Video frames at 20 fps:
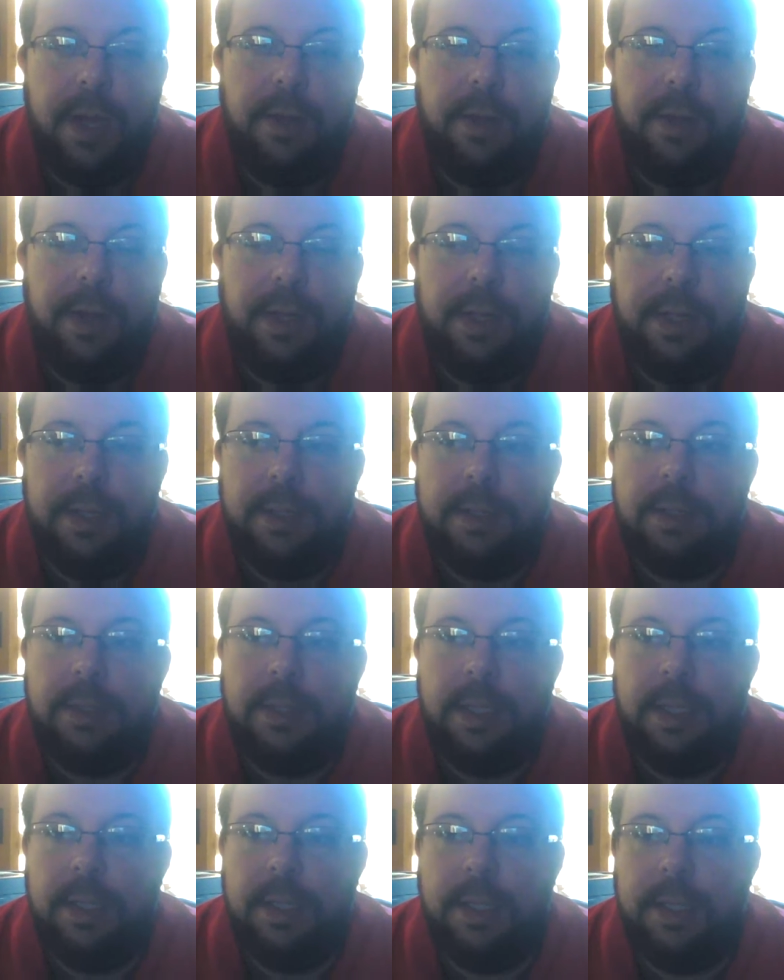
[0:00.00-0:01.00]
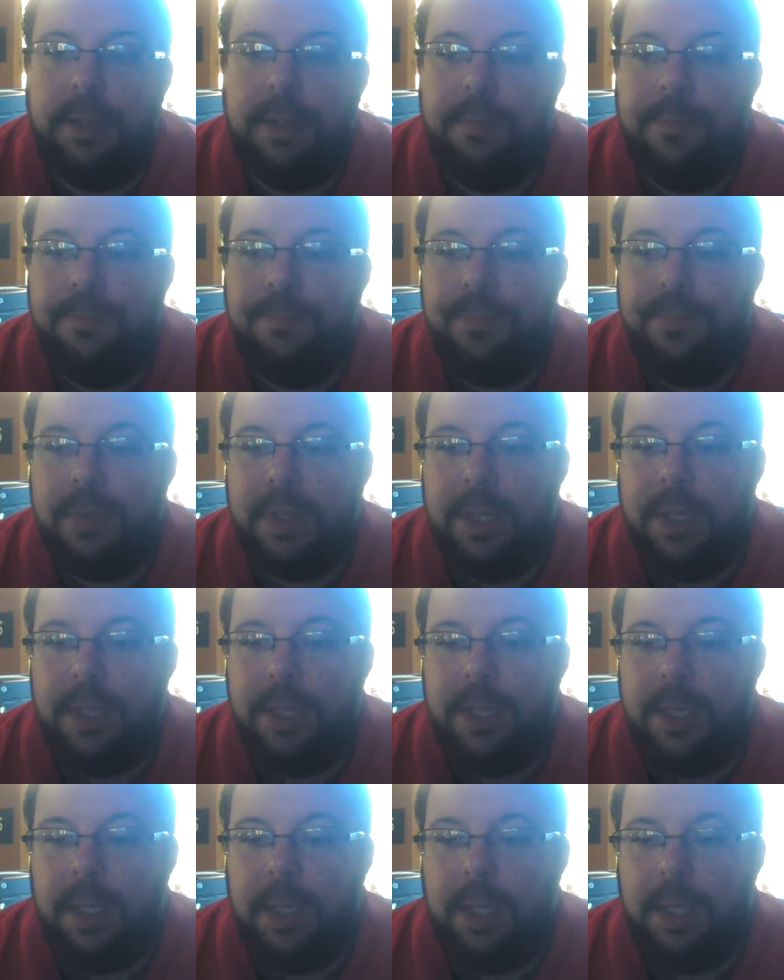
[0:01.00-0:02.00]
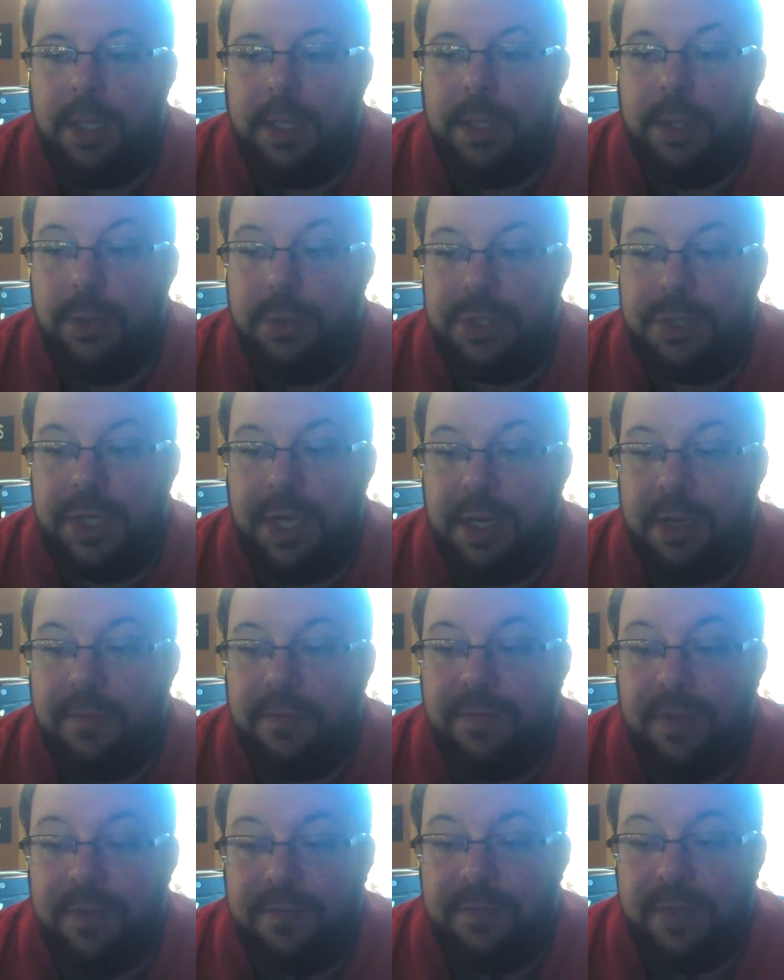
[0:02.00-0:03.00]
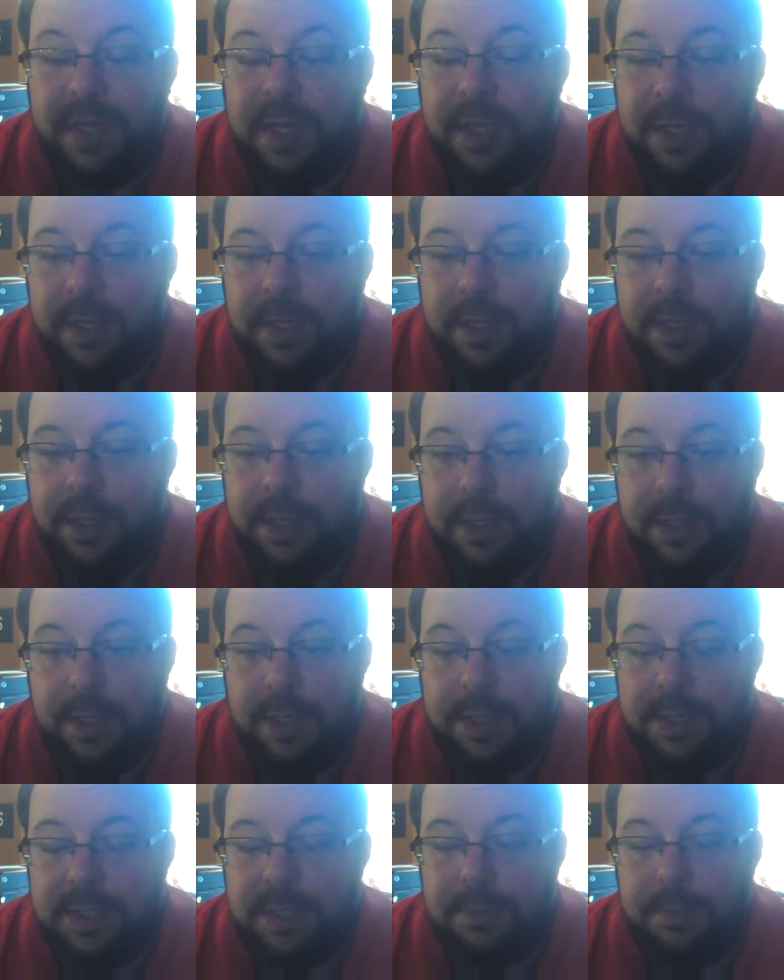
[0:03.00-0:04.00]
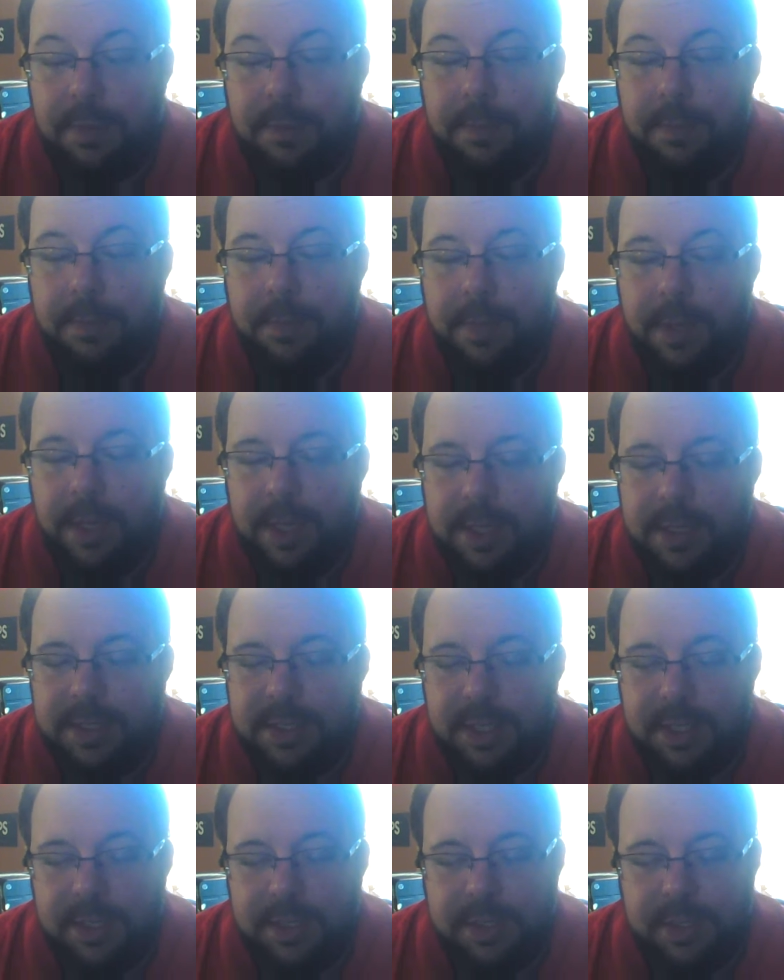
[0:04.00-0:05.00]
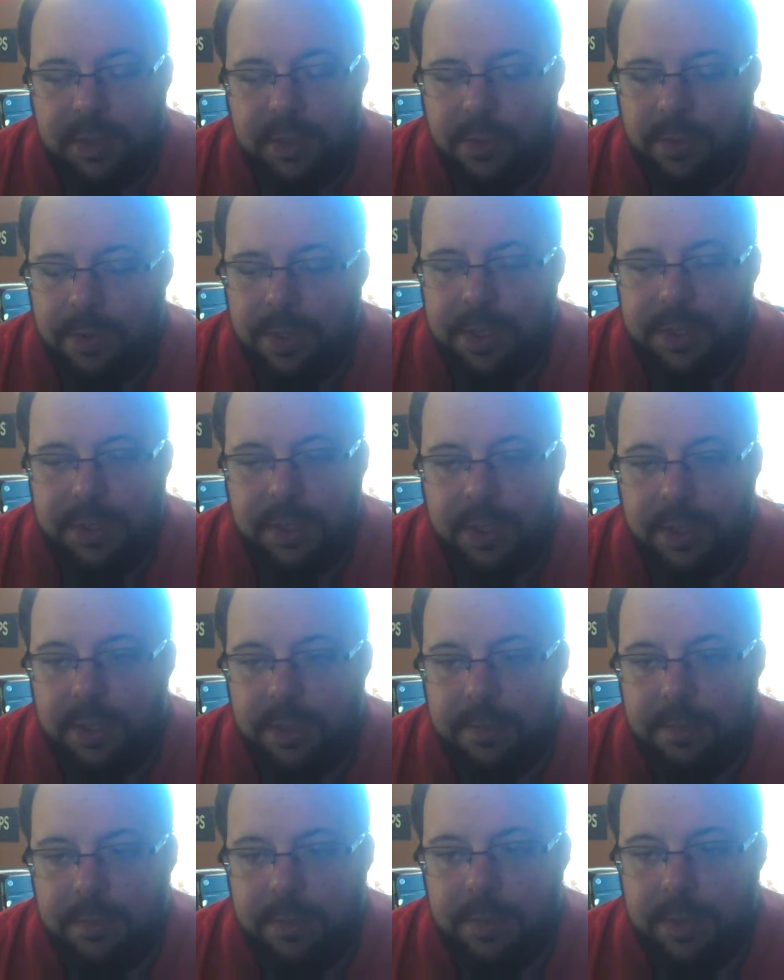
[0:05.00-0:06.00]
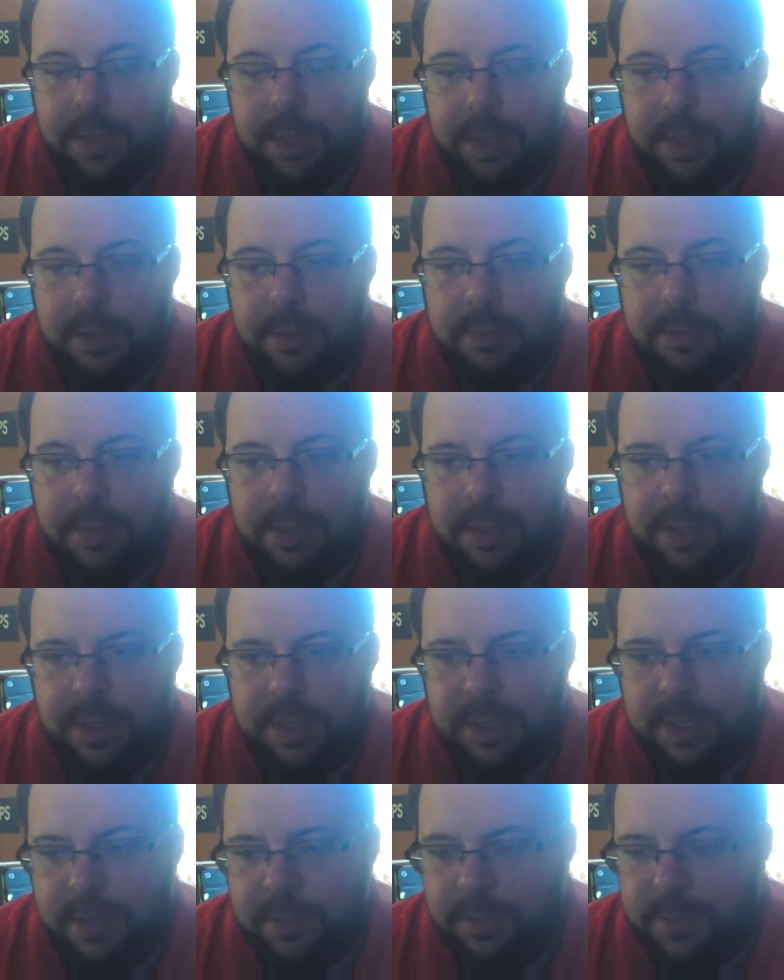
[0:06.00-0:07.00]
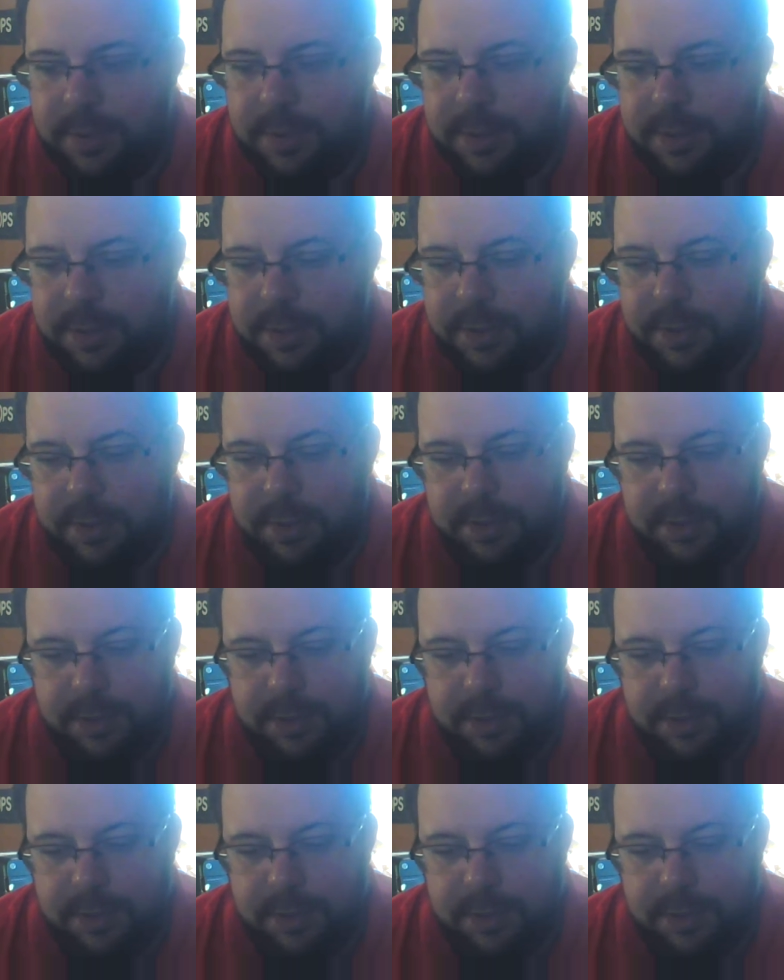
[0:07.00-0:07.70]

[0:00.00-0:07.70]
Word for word: area lately uh, News Channel 15 did some amazing stories on him. Um, I think that was